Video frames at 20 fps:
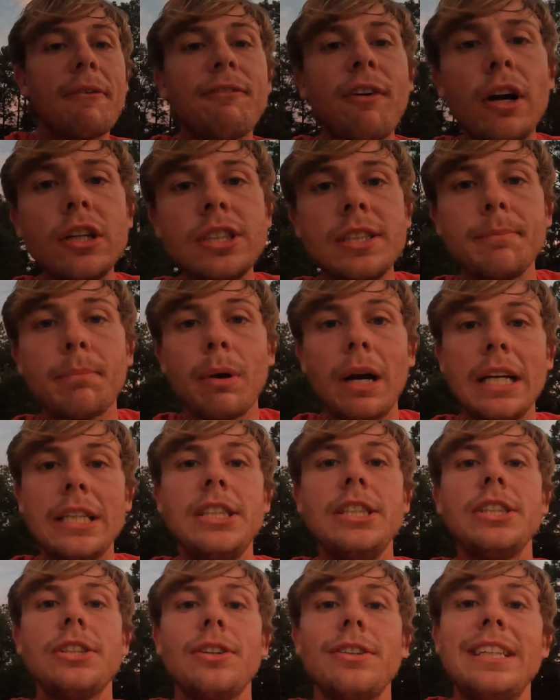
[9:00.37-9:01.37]
My first
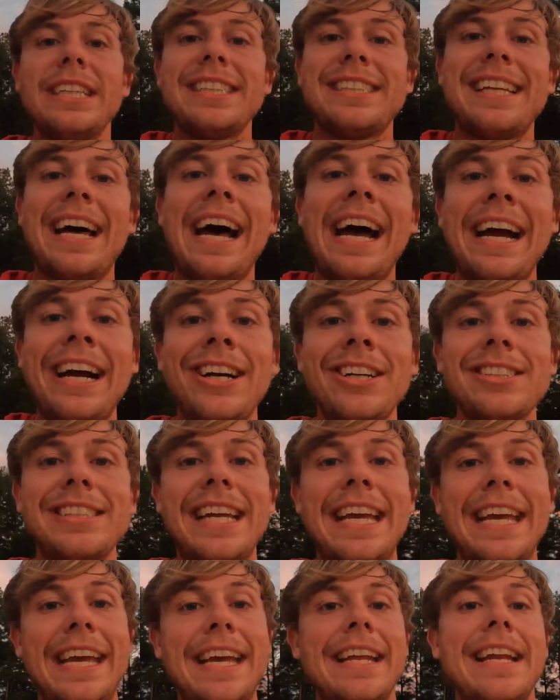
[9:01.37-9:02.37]
impressions on these tires,
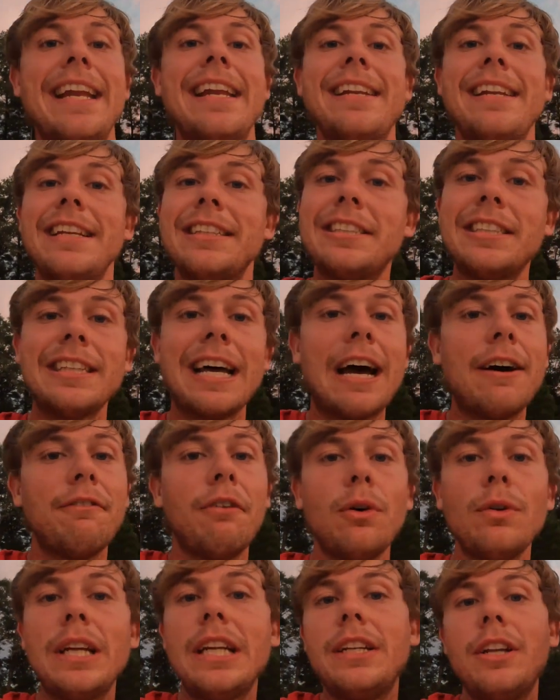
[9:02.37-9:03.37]
and
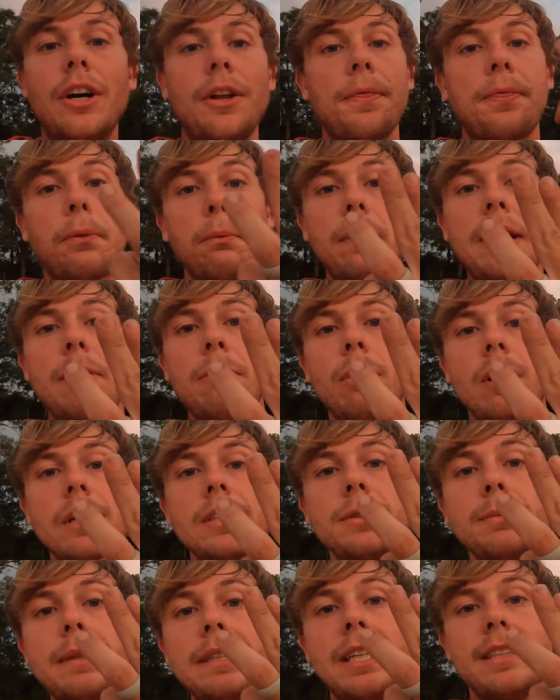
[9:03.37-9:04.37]
I've only done 3
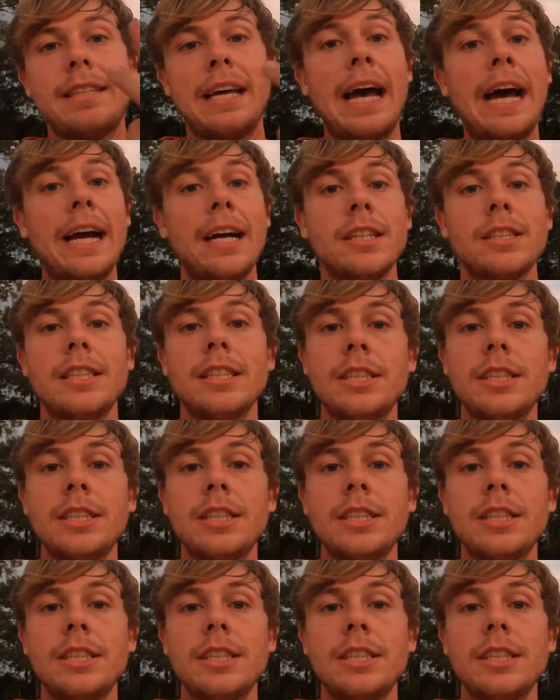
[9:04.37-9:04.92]
runs with the tires.